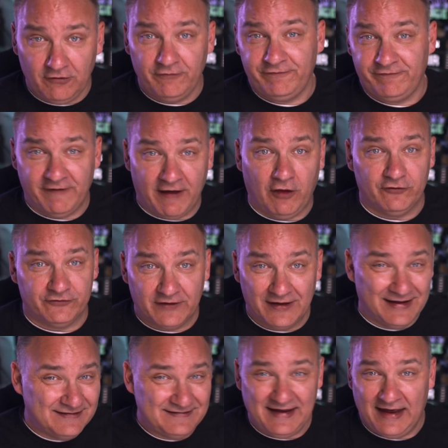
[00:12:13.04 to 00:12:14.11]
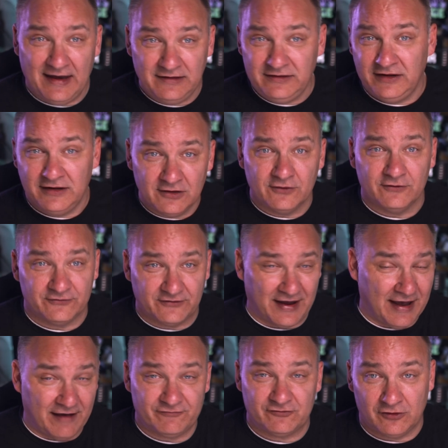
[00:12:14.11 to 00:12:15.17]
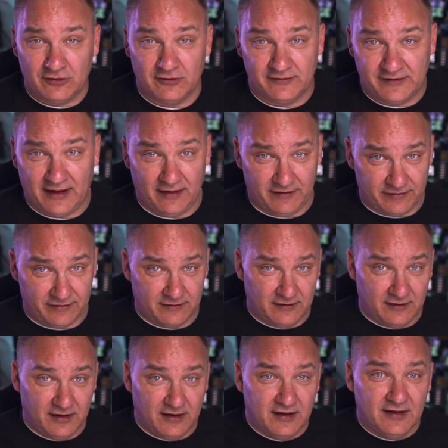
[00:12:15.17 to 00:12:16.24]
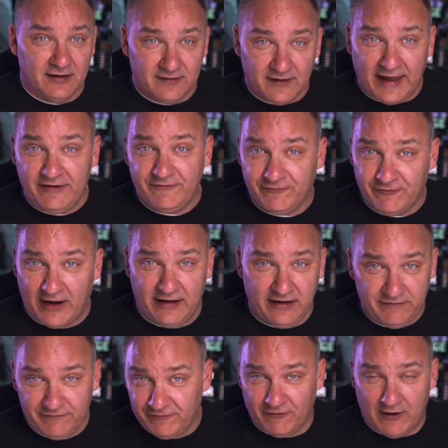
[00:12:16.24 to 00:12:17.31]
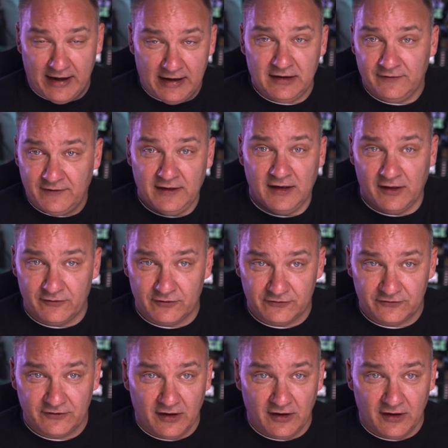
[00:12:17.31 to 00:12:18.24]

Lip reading: felt 10 years after her death. Like Freddie, Frank, and the others,